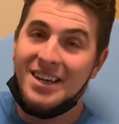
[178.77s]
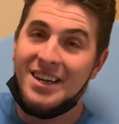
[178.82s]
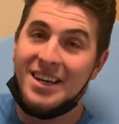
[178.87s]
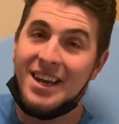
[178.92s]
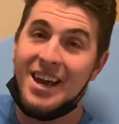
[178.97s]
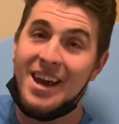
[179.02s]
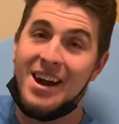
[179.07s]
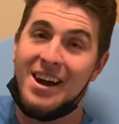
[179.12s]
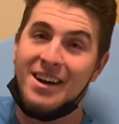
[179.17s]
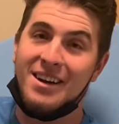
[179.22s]

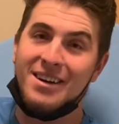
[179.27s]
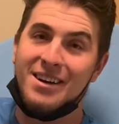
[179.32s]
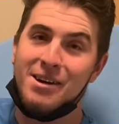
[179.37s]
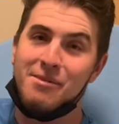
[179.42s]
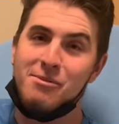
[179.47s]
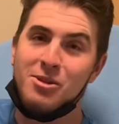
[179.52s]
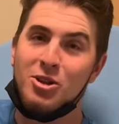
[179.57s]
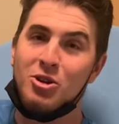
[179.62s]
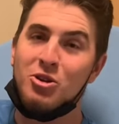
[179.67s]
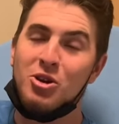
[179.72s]
Yeah,
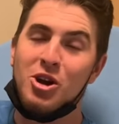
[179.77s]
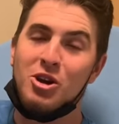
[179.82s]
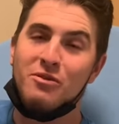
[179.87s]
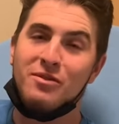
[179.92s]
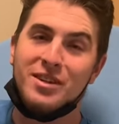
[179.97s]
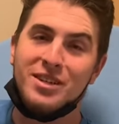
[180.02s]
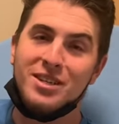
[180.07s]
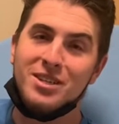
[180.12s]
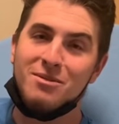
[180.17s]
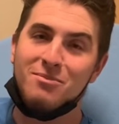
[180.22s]
I'm a little
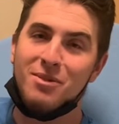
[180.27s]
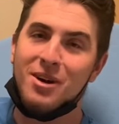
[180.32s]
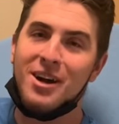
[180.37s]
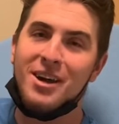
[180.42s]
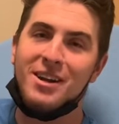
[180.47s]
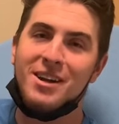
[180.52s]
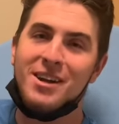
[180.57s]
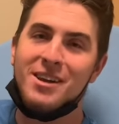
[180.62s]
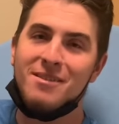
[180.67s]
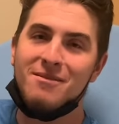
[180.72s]
nervous,
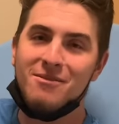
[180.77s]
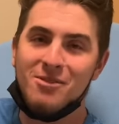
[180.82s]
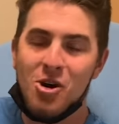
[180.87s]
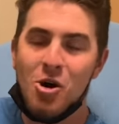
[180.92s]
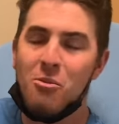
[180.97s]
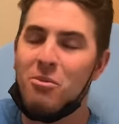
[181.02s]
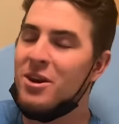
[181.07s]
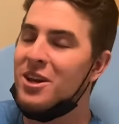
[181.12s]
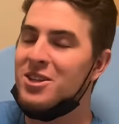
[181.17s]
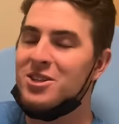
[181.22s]
but
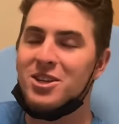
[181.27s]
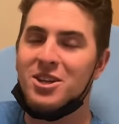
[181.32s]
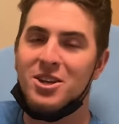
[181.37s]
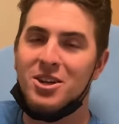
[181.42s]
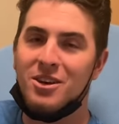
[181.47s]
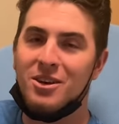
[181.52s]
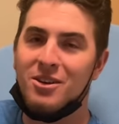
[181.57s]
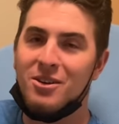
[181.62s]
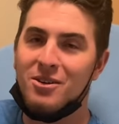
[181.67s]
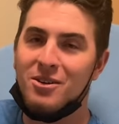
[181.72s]
hoping it's
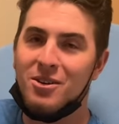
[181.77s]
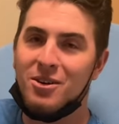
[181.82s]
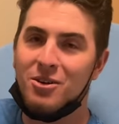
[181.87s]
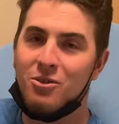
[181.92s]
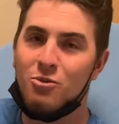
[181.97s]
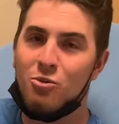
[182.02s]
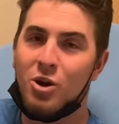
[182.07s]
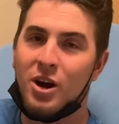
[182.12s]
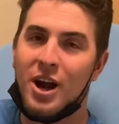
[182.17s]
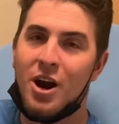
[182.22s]
gonna
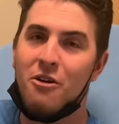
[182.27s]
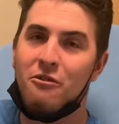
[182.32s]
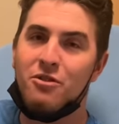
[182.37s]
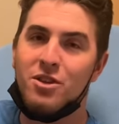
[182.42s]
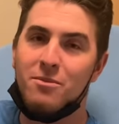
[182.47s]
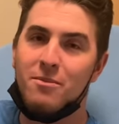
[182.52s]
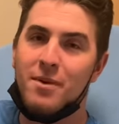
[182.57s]
work out for the